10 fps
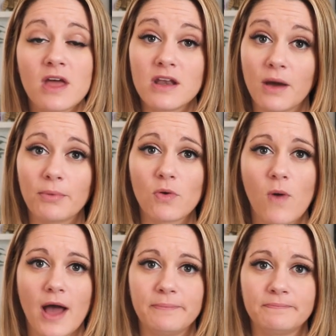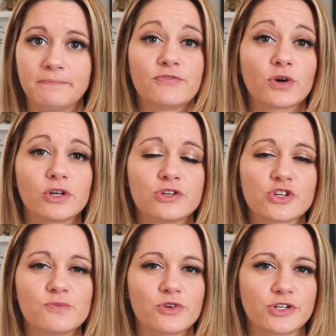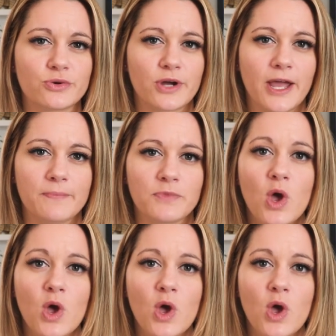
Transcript: Number one, a foreclosure moratorium,